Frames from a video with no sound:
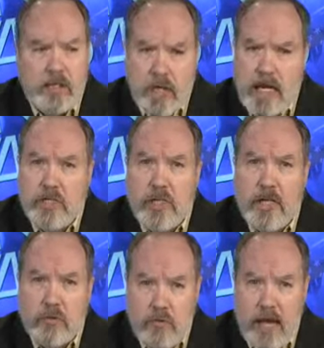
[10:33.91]
changing
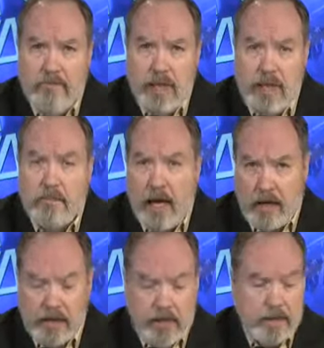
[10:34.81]
and crafting
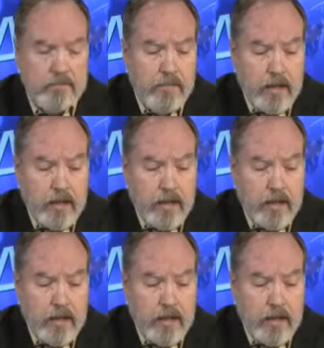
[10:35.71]
policy,